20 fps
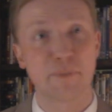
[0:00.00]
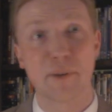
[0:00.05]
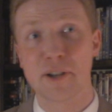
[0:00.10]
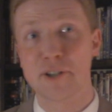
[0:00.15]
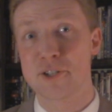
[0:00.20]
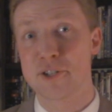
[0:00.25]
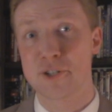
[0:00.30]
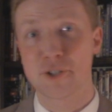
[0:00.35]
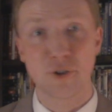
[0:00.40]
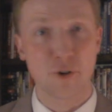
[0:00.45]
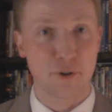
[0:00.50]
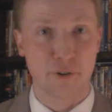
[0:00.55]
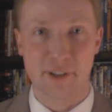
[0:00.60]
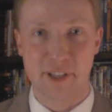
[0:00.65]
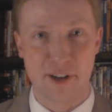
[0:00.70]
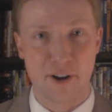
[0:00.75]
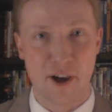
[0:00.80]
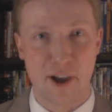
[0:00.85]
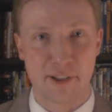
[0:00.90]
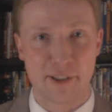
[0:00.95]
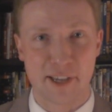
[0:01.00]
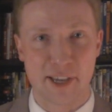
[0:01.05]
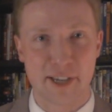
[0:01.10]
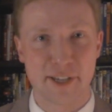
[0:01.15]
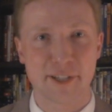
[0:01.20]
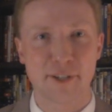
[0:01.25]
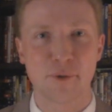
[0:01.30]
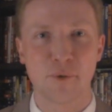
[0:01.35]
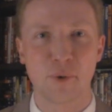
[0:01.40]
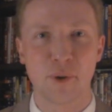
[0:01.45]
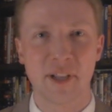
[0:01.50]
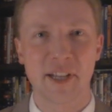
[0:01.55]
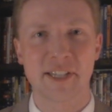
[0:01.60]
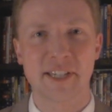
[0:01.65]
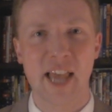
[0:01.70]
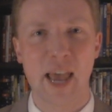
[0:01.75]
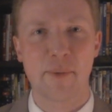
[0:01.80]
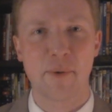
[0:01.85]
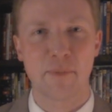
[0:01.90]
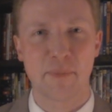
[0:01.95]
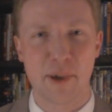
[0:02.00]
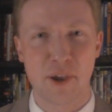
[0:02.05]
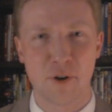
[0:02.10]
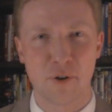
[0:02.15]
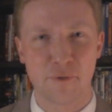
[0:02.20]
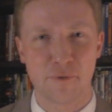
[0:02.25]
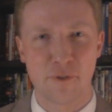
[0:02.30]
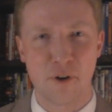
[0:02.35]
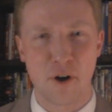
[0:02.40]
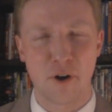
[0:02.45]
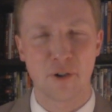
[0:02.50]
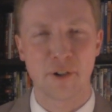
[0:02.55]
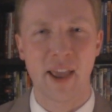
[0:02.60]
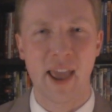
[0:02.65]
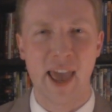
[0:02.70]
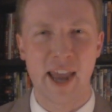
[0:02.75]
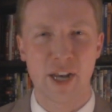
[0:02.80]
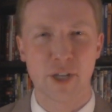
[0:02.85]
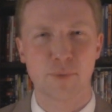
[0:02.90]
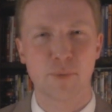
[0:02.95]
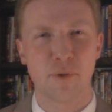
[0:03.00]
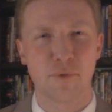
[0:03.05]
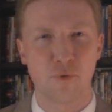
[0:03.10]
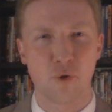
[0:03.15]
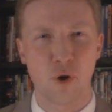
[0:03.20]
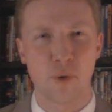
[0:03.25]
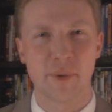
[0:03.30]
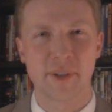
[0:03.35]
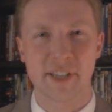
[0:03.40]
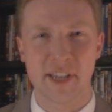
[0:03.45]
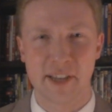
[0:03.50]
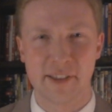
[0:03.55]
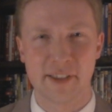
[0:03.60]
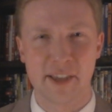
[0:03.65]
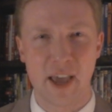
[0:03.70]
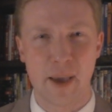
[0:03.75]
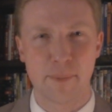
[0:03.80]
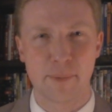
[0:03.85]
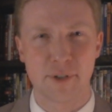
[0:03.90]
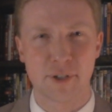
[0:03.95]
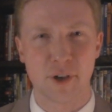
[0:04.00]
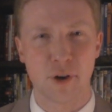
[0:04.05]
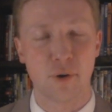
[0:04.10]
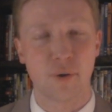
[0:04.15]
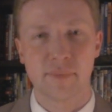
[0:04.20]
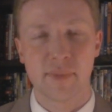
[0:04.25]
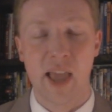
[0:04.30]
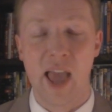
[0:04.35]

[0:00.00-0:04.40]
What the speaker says: but certainly not least, we'll examine Peter Falk and his performance in the episode.